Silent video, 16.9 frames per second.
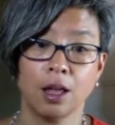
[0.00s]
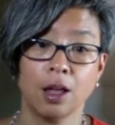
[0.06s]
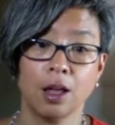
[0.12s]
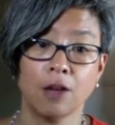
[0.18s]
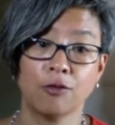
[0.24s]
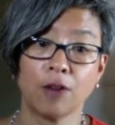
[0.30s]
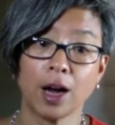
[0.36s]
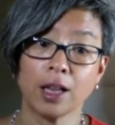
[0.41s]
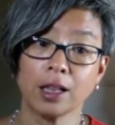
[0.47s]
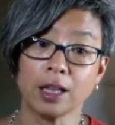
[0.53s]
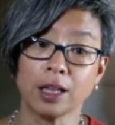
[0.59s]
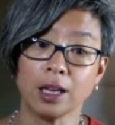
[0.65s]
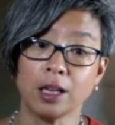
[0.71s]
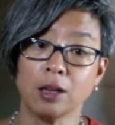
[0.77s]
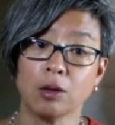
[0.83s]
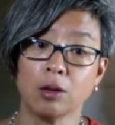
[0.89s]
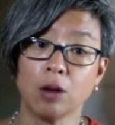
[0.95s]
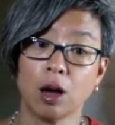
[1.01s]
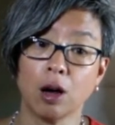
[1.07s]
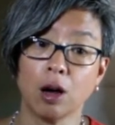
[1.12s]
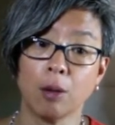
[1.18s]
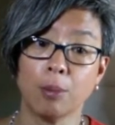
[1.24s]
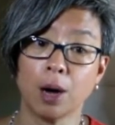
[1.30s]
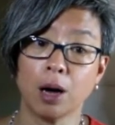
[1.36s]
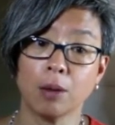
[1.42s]
Finally,
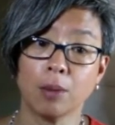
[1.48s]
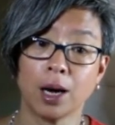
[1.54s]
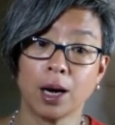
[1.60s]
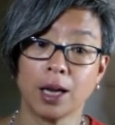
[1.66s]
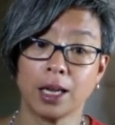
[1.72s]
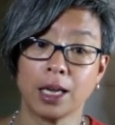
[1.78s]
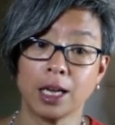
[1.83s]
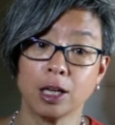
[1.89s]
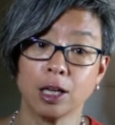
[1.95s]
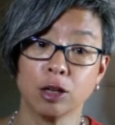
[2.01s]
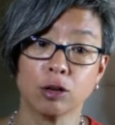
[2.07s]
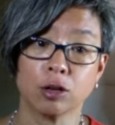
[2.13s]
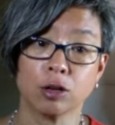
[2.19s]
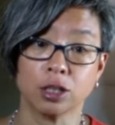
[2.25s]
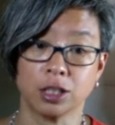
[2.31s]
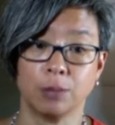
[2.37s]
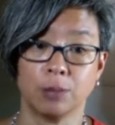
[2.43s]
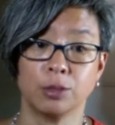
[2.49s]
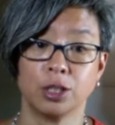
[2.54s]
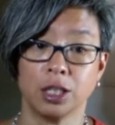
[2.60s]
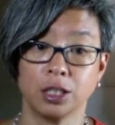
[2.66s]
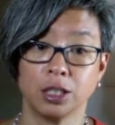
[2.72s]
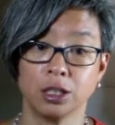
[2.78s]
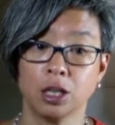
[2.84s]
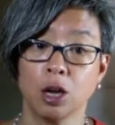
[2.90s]
among my killer
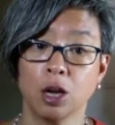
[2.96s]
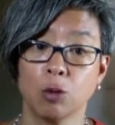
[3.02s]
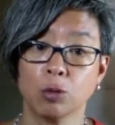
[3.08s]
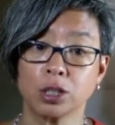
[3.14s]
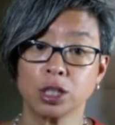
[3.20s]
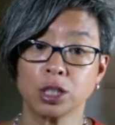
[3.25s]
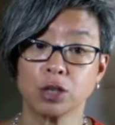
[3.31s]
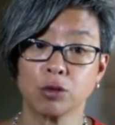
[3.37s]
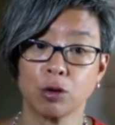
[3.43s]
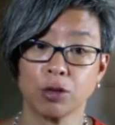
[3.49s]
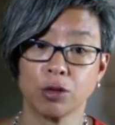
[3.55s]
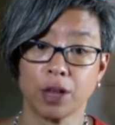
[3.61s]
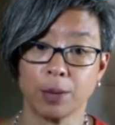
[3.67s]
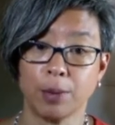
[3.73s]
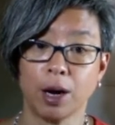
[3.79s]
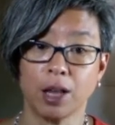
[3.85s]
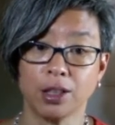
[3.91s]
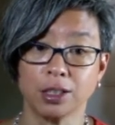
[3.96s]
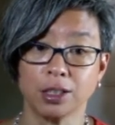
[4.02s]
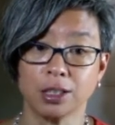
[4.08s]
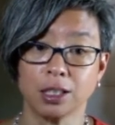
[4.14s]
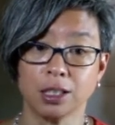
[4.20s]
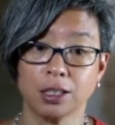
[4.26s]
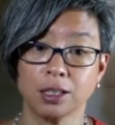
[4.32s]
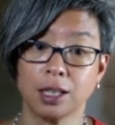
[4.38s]
assumptions was the growth
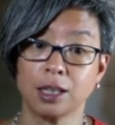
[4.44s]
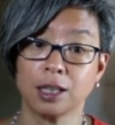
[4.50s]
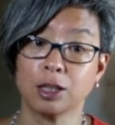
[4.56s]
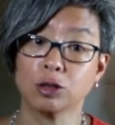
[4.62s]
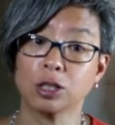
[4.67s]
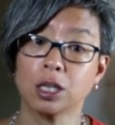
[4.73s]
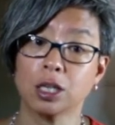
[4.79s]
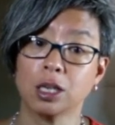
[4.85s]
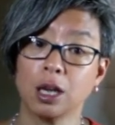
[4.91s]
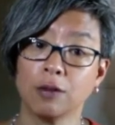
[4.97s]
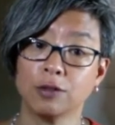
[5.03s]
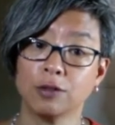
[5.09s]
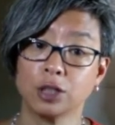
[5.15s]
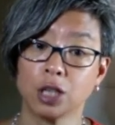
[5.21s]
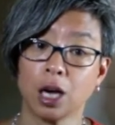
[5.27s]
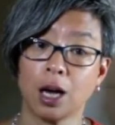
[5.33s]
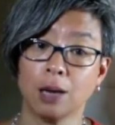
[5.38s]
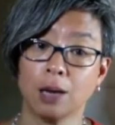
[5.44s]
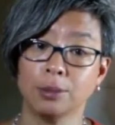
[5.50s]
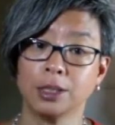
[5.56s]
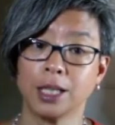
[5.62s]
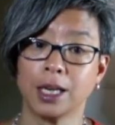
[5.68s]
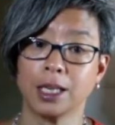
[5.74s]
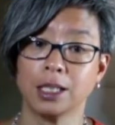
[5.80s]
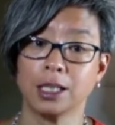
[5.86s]
hypothesis, that there's enough jobs
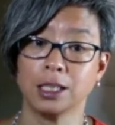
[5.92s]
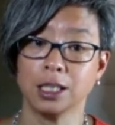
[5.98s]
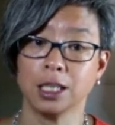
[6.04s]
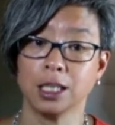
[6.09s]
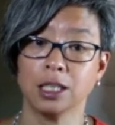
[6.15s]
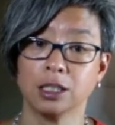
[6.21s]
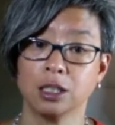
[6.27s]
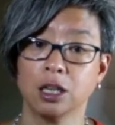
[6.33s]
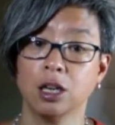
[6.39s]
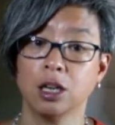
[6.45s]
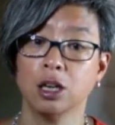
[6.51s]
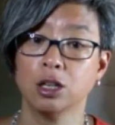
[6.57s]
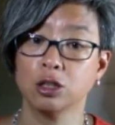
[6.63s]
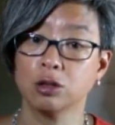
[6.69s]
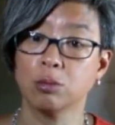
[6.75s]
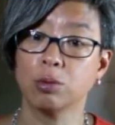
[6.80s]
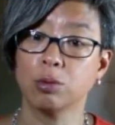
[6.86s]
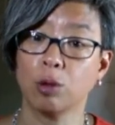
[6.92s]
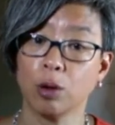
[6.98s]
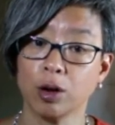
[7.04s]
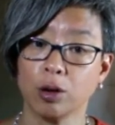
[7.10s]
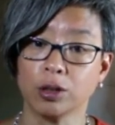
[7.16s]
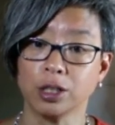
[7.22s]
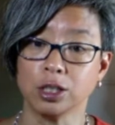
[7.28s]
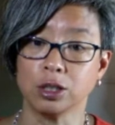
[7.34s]
that exist to employ all
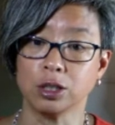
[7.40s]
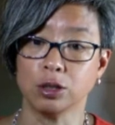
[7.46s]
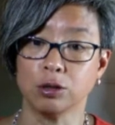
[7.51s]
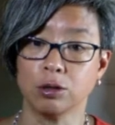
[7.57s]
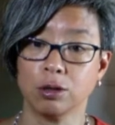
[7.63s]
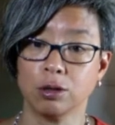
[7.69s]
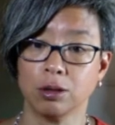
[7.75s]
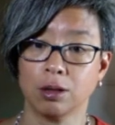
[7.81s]
these youth.